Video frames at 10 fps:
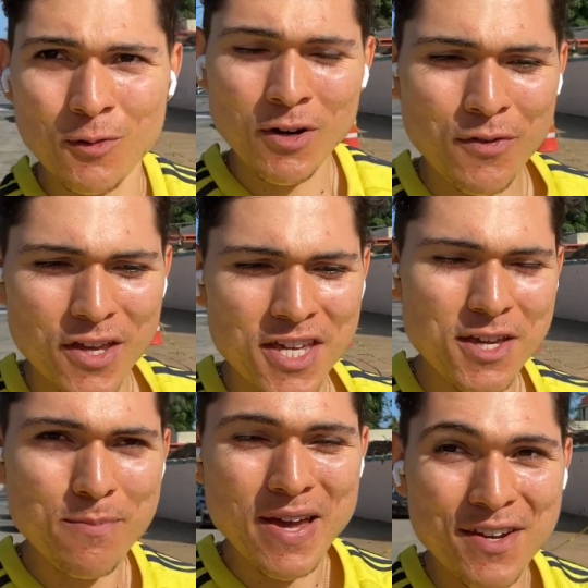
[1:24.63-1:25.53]
one of the
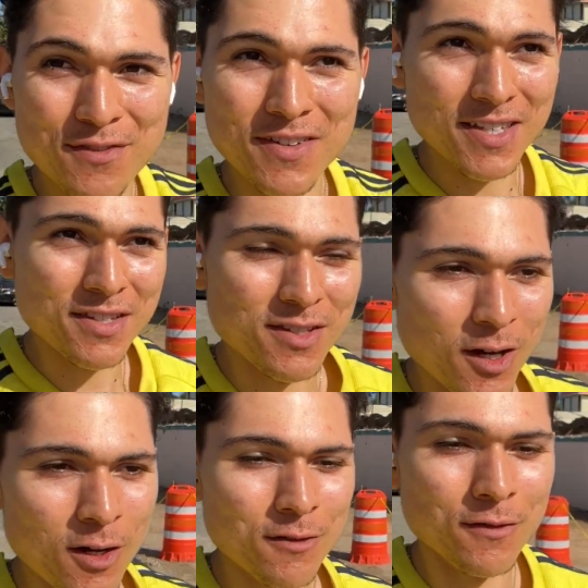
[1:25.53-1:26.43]
key benefits
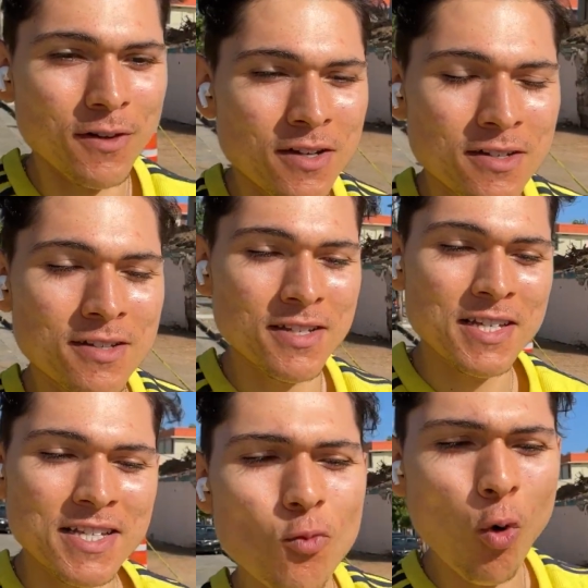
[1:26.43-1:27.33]
of
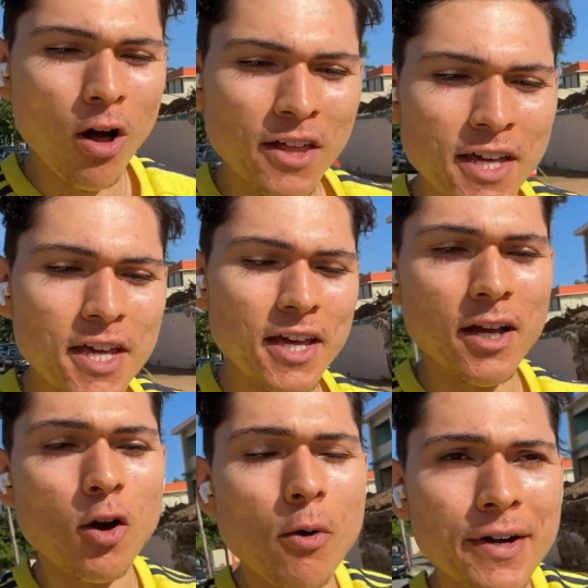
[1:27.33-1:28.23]
walking
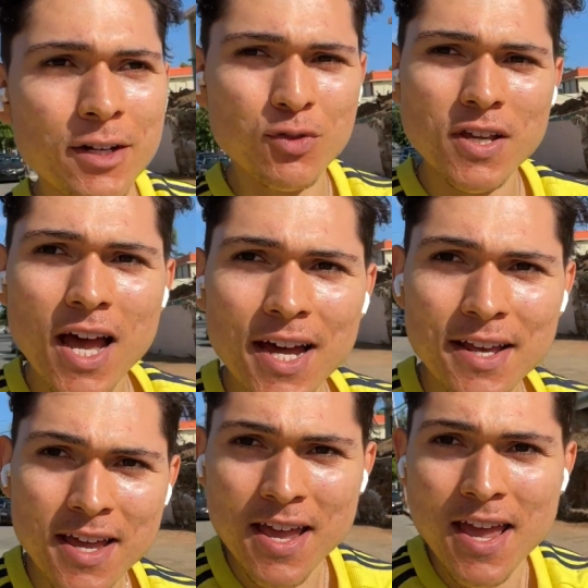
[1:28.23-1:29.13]
and going outside
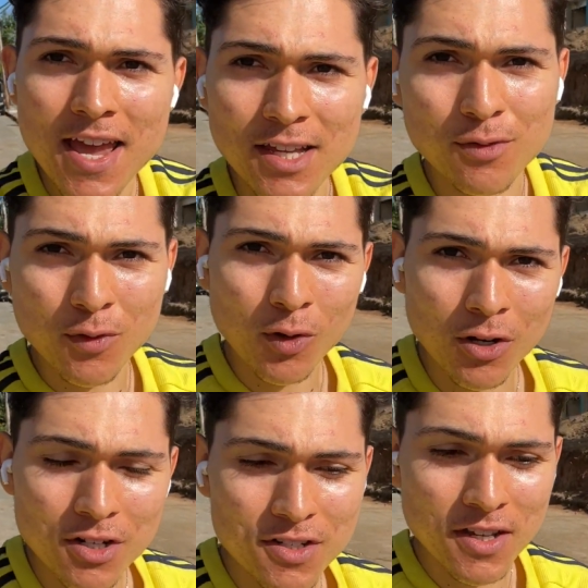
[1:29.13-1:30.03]
is of
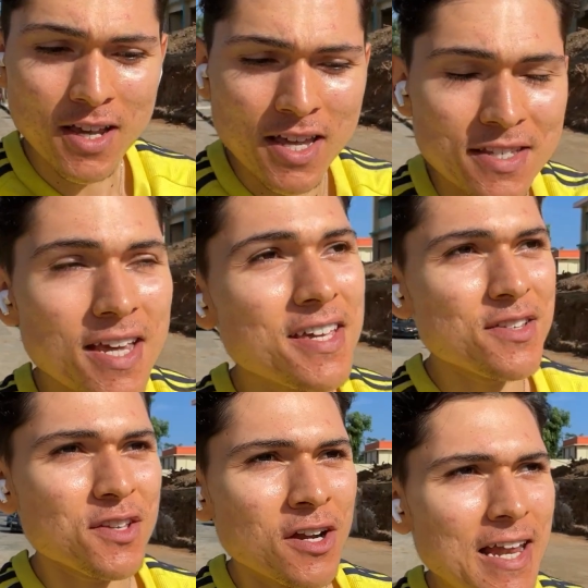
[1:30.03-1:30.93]
course taking
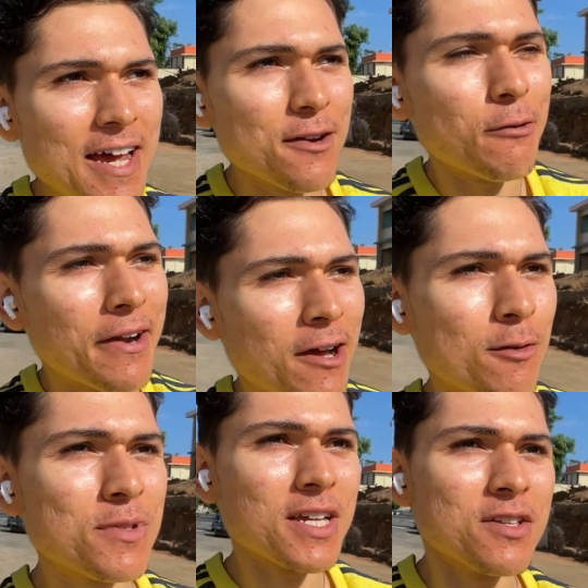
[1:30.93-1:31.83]
sunlight. Right now
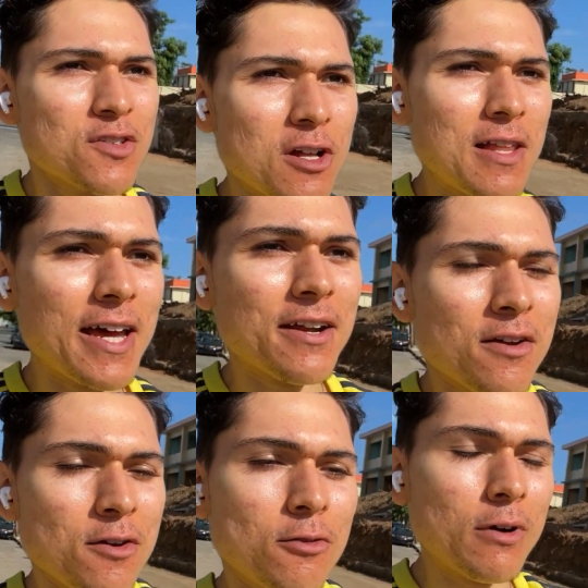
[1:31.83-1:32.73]
I'm taking sunlight
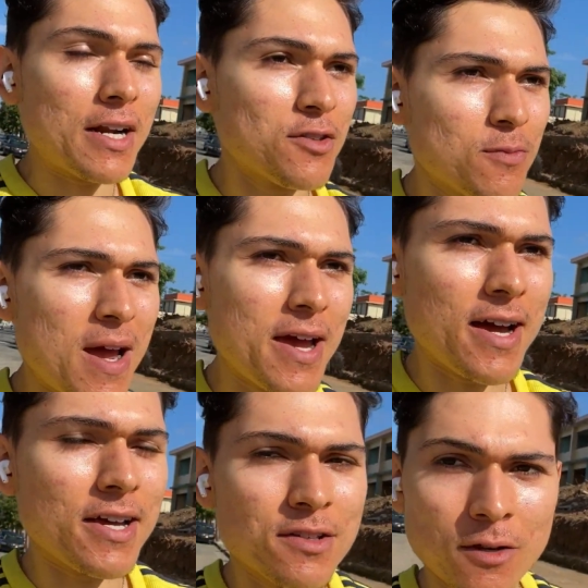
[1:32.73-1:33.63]
right into my
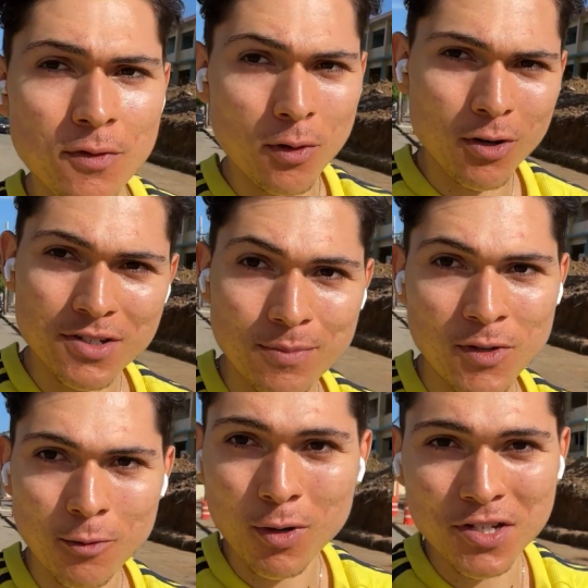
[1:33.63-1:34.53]
eyes. Of course I'm
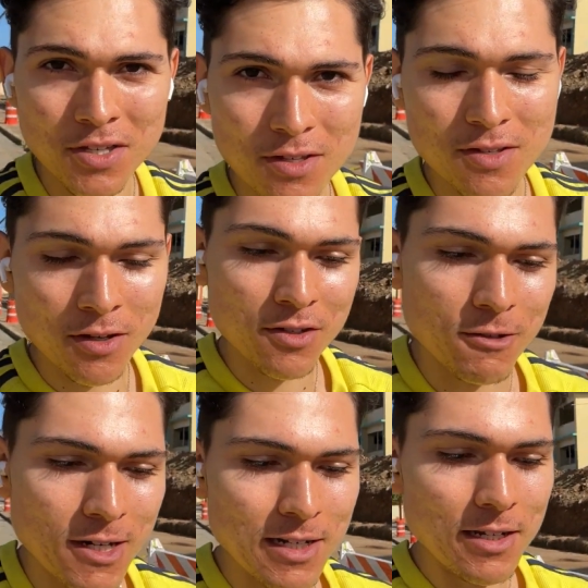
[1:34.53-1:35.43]
not watching the sun
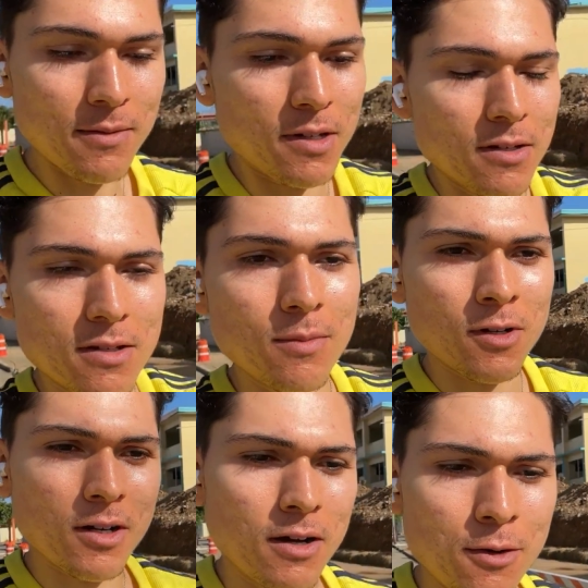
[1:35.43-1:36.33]
directly because I'm
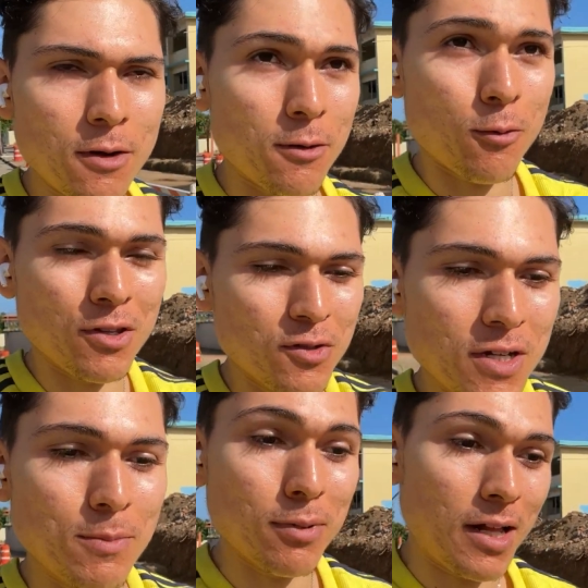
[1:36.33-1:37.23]
not, I don't want to
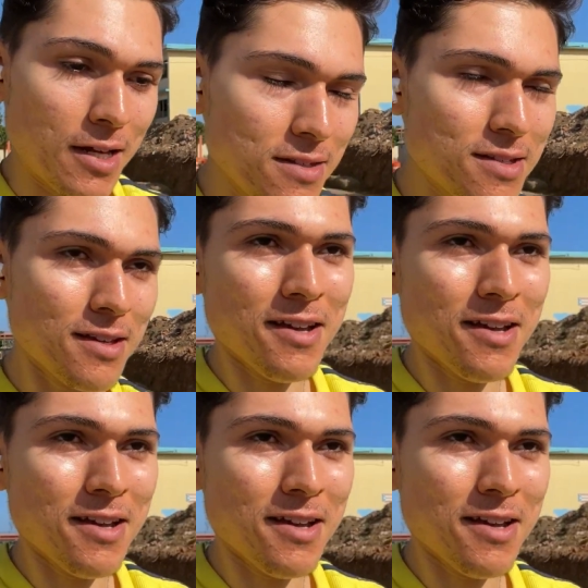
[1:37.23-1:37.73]
get blind